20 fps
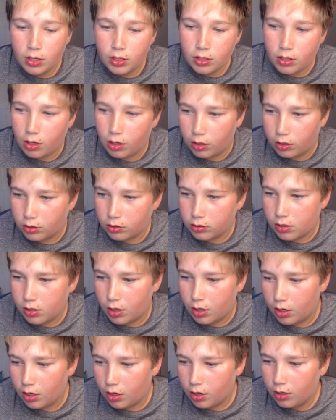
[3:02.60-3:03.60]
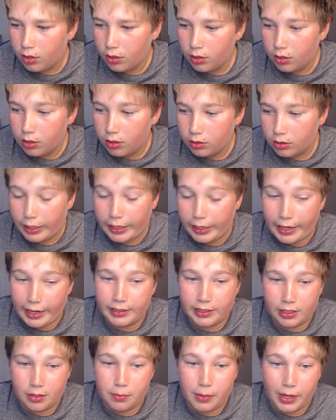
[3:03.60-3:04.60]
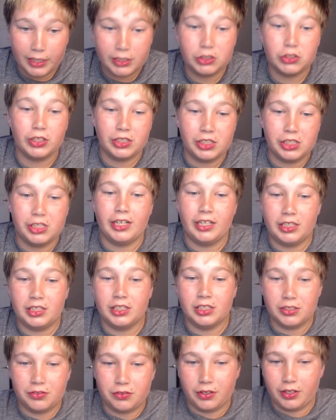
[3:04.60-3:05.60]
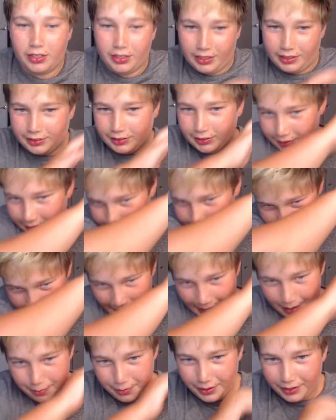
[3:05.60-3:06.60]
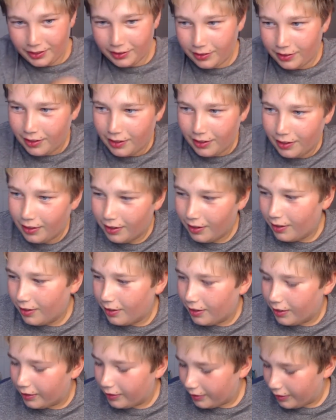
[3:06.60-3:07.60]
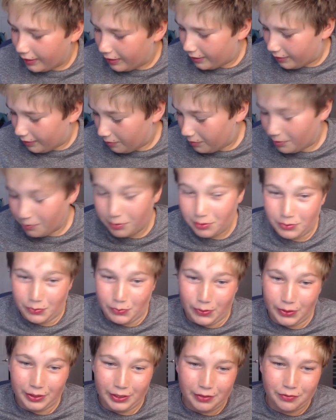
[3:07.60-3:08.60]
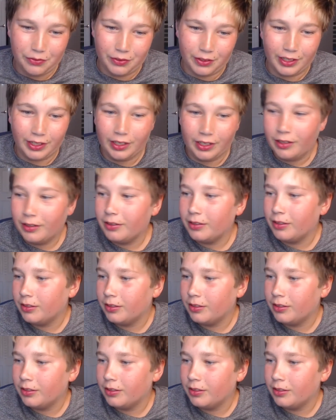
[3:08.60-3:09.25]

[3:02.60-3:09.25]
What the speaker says: called, I did a My Strange Addictions for Addicted Dabbing, and yeah, that it was really funny.